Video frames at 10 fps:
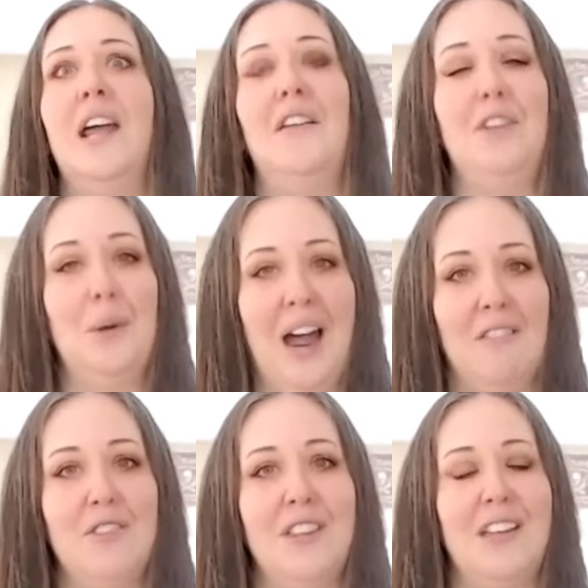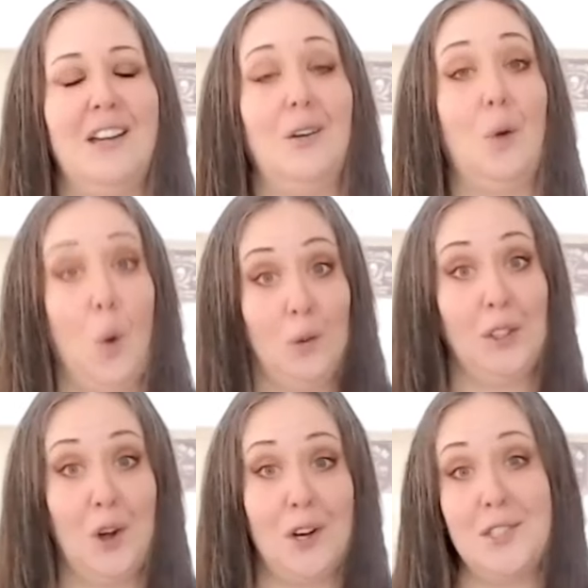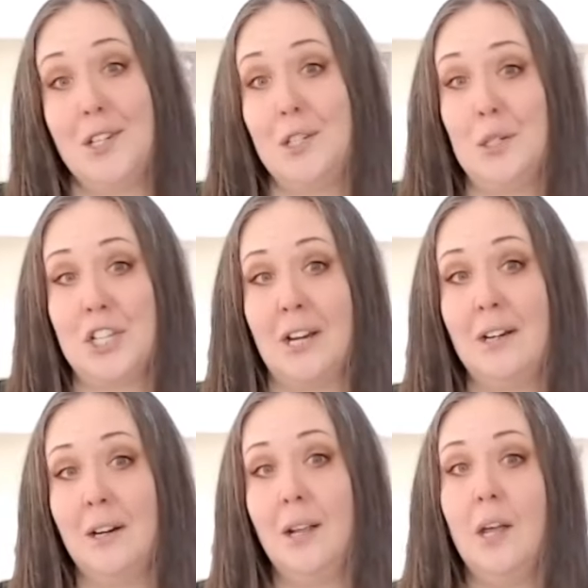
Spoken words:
if you have the colder constitution,